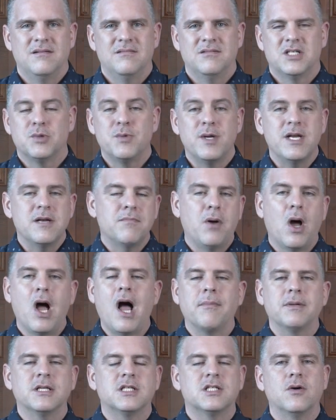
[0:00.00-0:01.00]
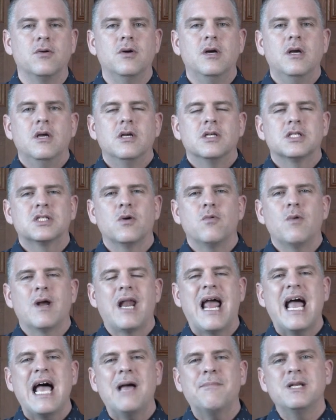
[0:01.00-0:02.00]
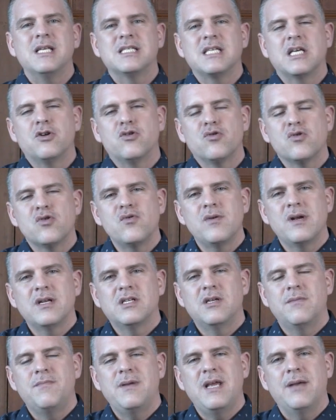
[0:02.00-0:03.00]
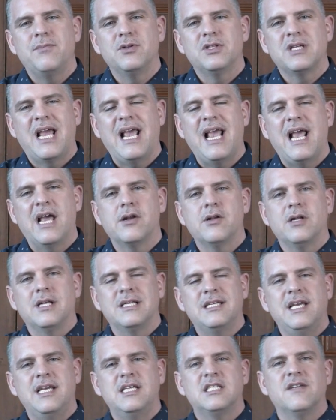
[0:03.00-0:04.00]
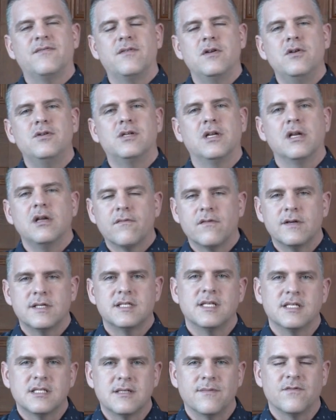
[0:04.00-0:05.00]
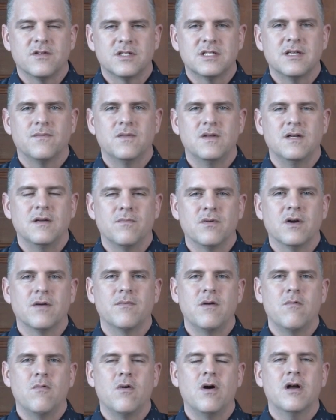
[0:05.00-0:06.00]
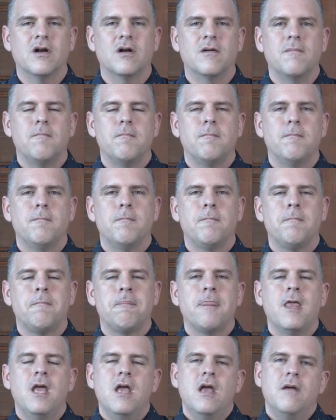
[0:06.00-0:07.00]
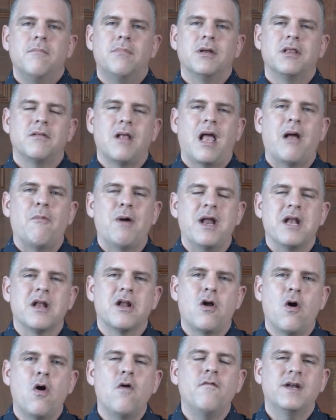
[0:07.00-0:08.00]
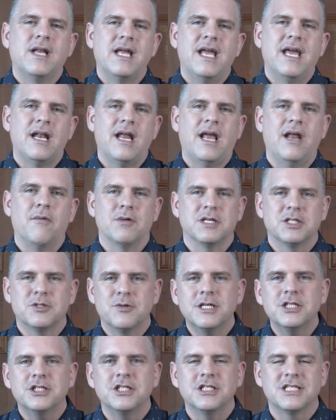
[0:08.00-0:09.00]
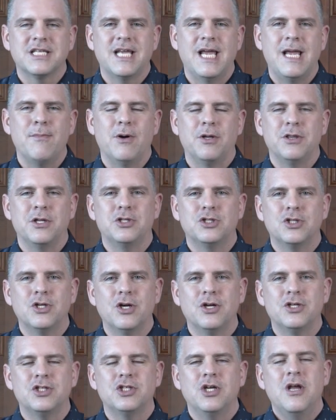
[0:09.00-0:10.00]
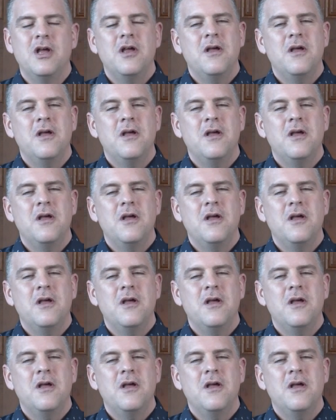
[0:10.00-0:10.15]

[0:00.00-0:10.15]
sweetened pop. And so what happened is I grew to be able to handle a taste of a new delivery system for something to bring me water. But when COVID hit and restrictions came on the church,